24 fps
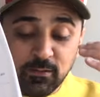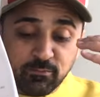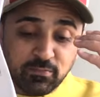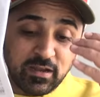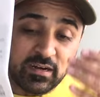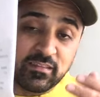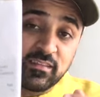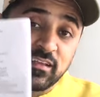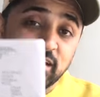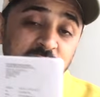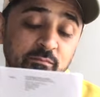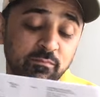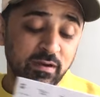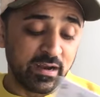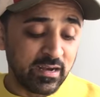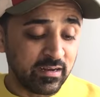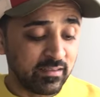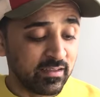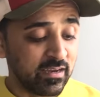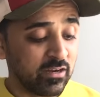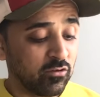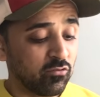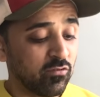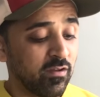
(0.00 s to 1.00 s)
keep that thing in
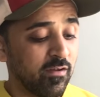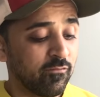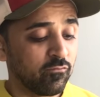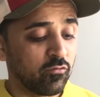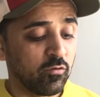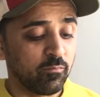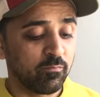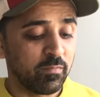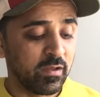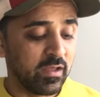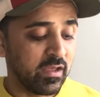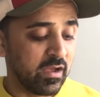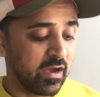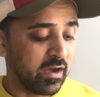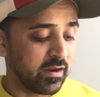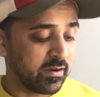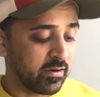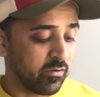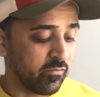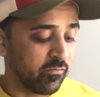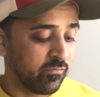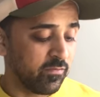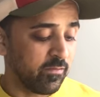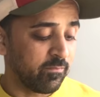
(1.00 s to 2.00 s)
mind that you have to pay
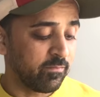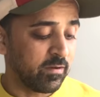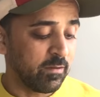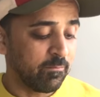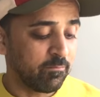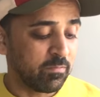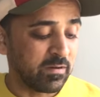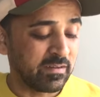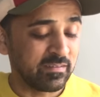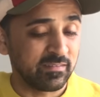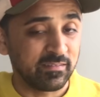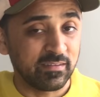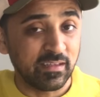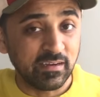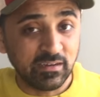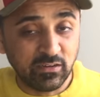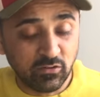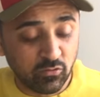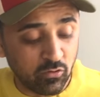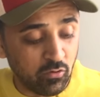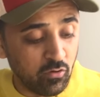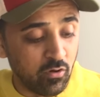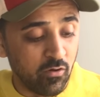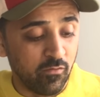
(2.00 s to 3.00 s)
around fifty
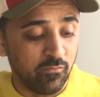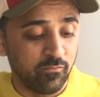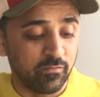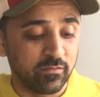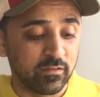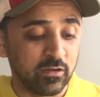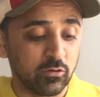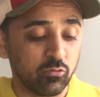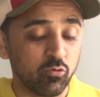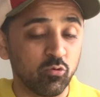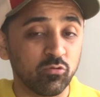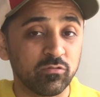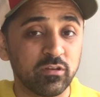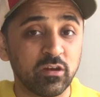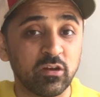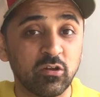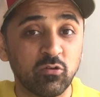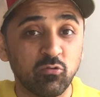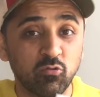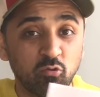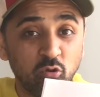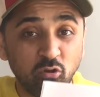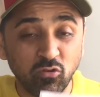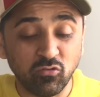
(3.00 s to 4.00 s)
percent of the total
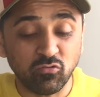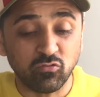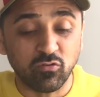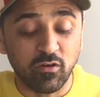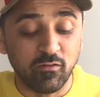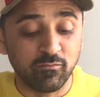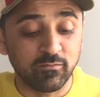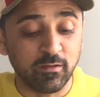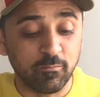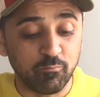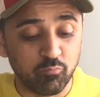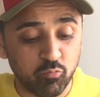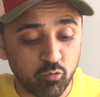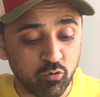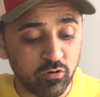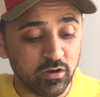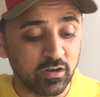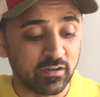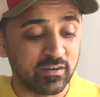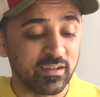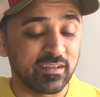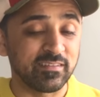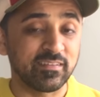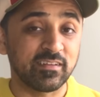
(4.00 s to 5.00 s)
cost of the
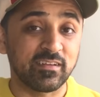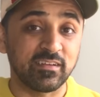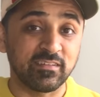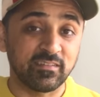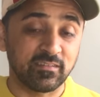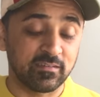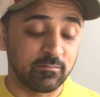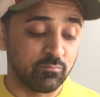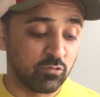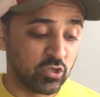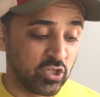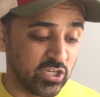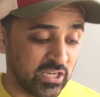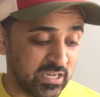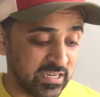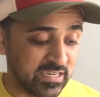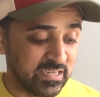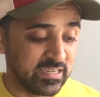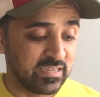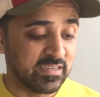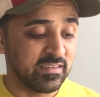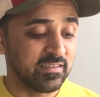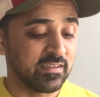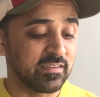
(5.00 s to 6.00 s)
product as custom
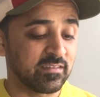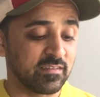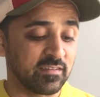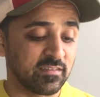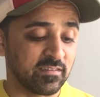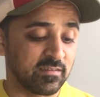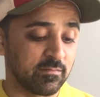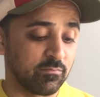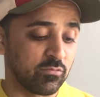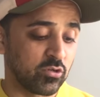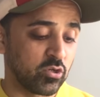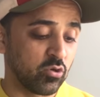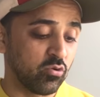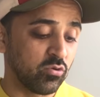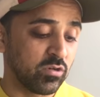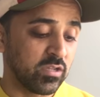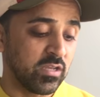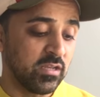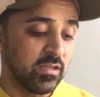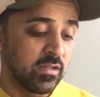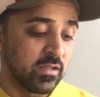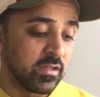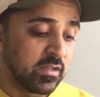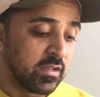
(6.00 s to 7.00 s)
charges, as custom
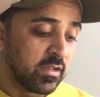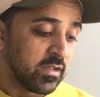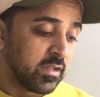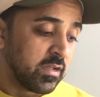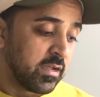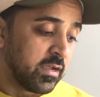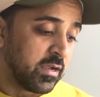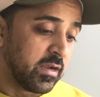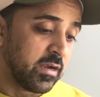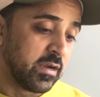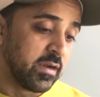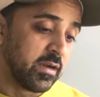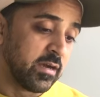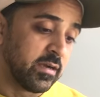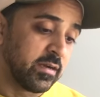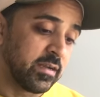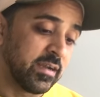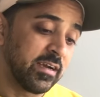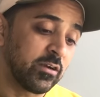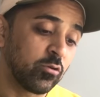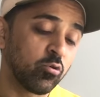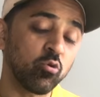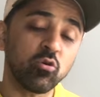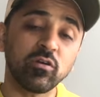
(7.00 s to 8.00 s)
duty. And
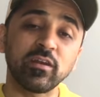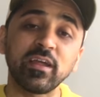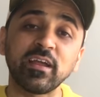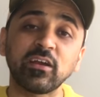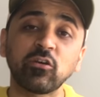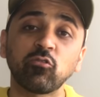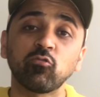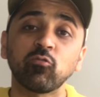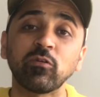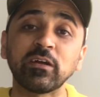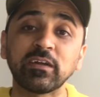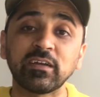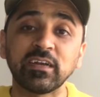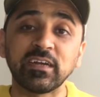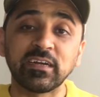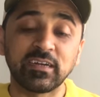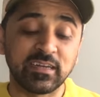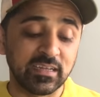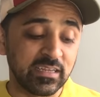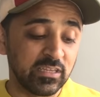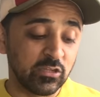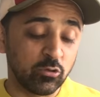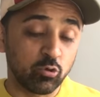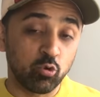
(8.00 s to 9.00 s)
it took like
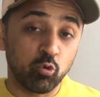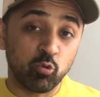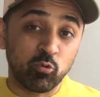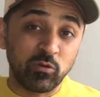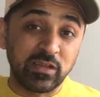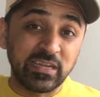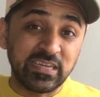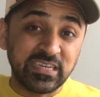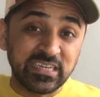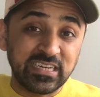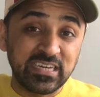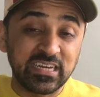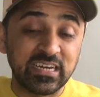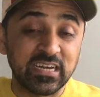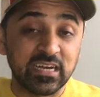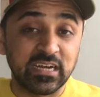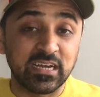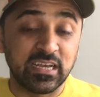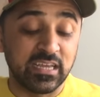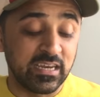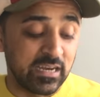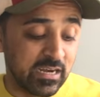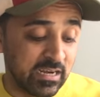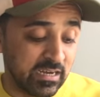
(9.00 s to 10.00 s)
twenty days to reach here
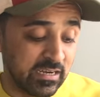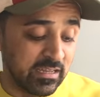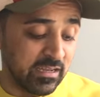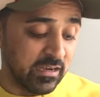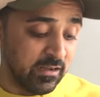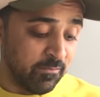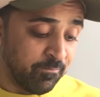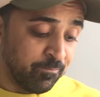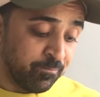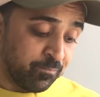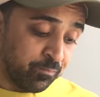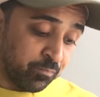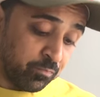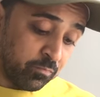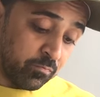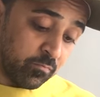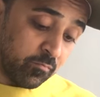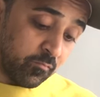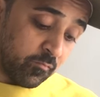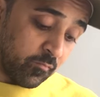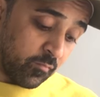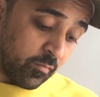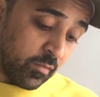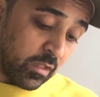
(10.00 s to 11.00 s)
in India.
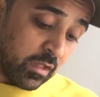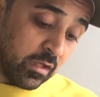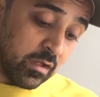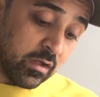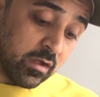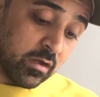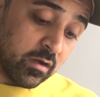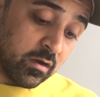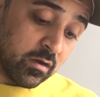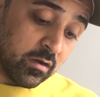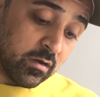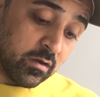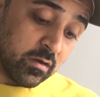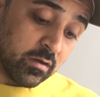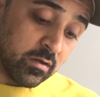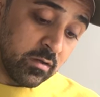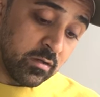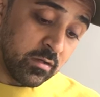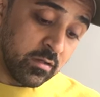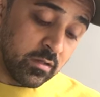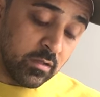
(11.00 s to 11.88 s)
Uh,